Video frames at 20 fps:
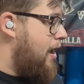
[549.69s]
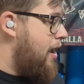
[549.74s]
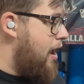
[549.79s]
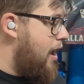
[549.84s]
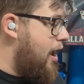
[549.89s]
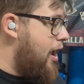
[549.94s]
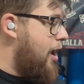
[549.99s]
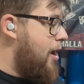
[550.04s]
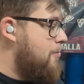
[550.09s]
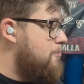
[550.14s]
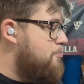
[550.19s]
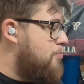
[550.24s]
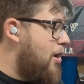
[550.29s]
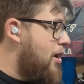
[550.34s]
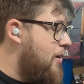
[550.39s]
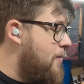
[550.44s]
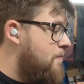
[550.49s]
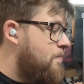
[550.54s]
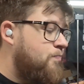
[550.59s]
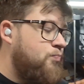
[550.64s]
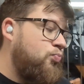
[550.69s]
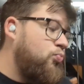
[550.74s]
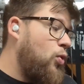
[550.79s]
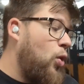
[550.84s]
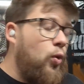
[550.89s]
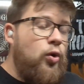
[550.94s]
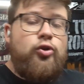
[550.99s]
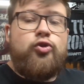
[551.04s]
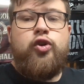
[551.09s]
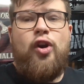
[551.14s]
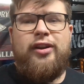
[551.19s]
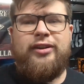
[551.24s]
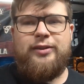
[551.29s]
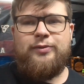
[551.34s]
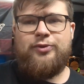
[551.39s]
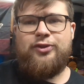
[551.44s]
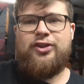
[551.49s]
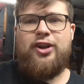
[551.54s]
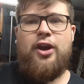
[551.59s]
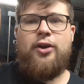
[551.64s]
But we'll try some
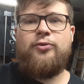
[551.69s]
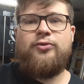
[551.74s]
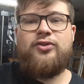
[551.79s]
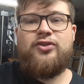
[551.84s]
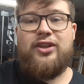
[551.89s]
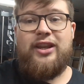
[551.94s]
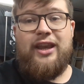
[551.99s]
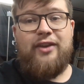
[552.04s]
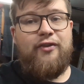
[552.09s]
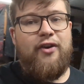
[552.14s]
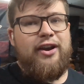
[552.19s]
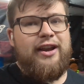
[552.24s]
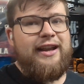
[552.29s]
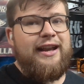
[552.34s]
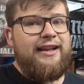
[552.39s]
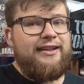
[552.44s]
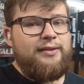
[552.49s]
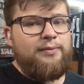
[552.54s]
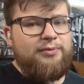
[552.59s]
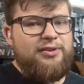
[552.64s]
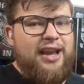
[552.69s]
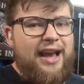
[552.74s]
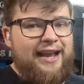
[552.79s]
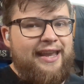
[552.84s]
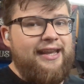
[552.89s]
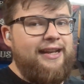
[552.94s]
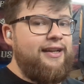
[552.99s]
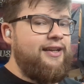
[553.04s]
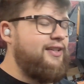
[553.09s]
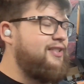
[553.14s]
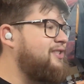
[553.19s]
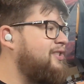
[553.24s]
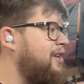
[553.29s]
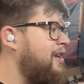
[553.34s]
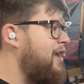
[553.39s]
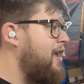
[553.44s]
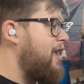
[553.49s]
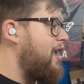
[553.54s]
stones, see if I can get some tackless